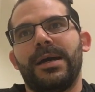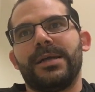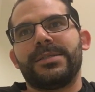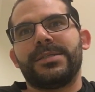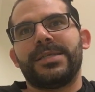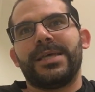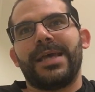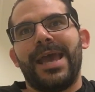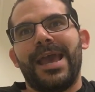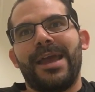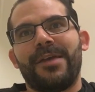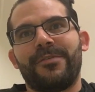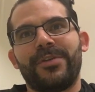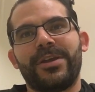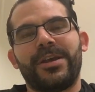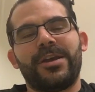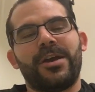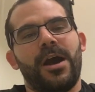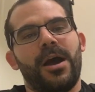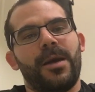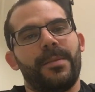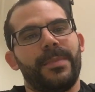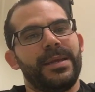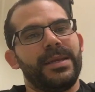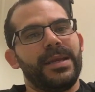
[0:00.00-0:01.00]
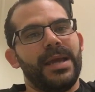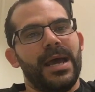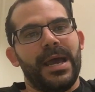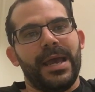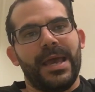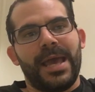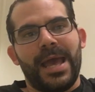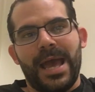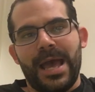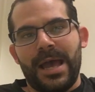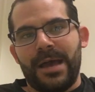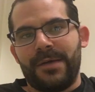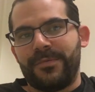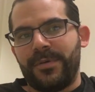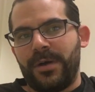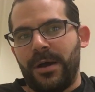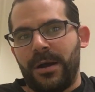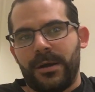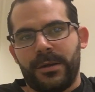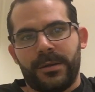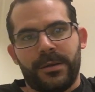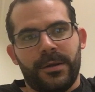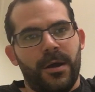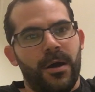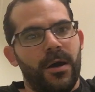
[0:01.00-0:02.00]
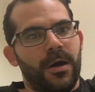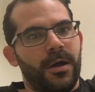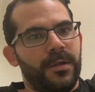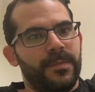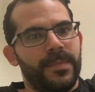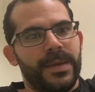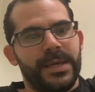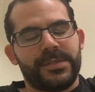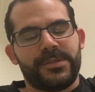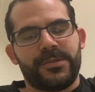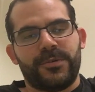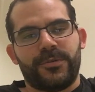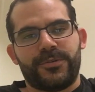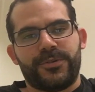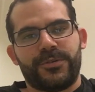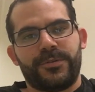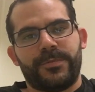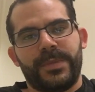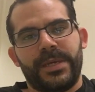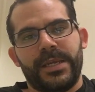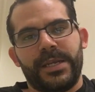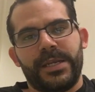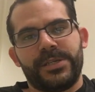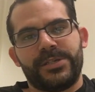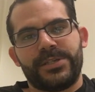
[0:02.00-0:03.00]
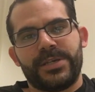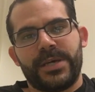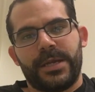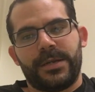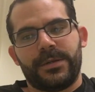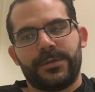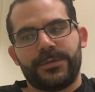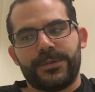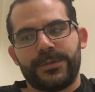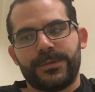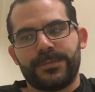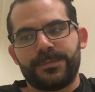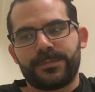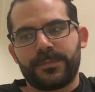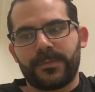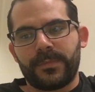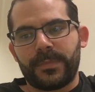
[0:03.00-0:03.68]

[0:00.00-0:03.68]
to every comment I have on all my social media channels,